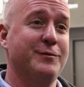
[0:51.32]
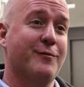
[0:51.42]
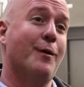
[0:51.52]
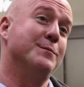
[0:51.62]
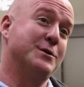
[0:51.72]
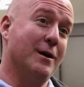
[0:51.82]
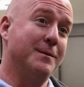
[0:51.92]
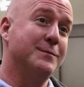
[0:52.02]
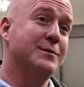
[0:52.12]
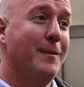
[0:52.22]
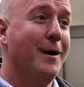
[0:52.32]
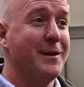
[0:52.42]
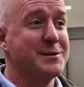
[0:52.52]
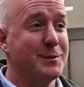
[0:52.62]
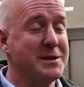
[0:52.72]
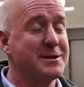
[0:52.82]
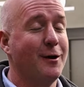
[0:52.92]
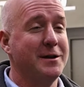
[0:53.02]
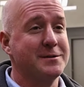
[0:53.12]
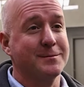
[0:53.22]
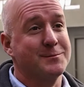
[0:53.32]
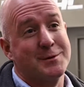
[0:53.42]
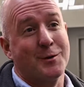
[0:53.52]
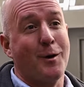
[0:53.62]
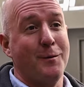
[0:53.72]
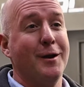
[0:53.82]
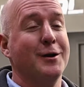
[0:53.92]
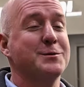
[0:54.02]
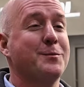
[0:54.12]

from James, and that's when he started to quote the larger